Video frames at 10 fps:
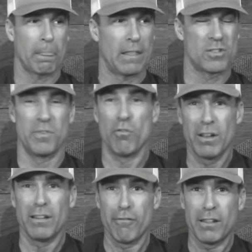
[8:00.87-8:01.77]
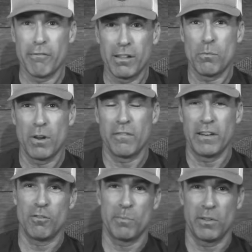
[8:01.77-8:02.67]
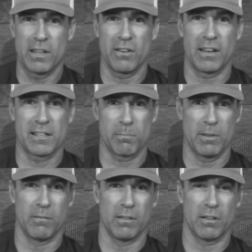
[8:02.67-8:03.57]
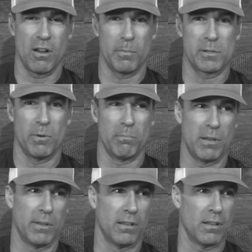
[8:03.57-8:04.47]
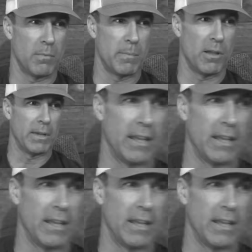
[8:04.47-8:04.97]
So if you really, really, really want a video about that, you can ask me in the comments, but maybe I'll make